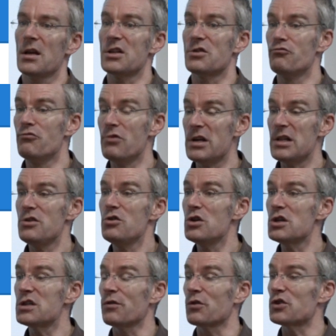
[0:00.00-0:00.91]
it's really
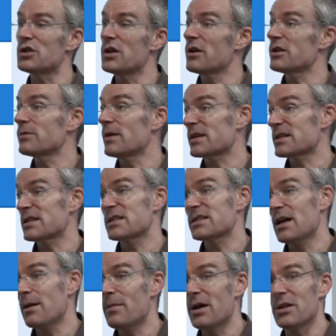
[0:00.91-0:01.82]
useful to know how to access
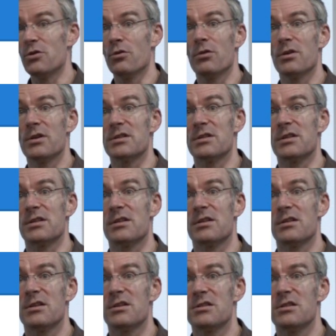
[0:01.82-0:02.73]
that manual, isn't it?
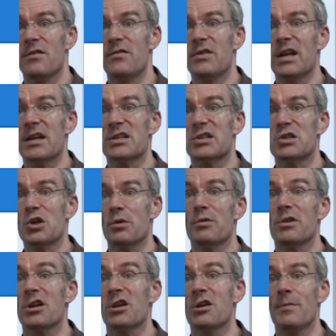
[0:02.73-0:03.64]
So if you get stuck
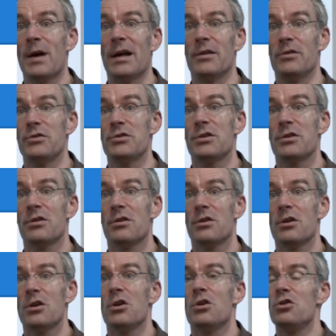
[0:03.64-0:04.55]
with a command,
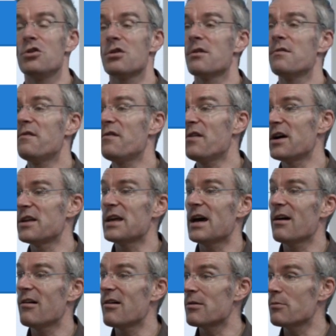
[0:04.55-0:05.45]
you can find
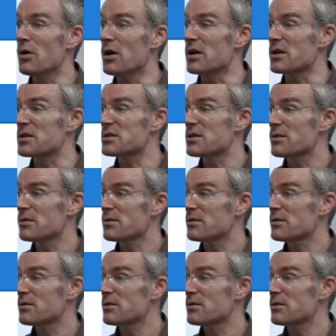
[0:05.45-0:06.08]
out how it works.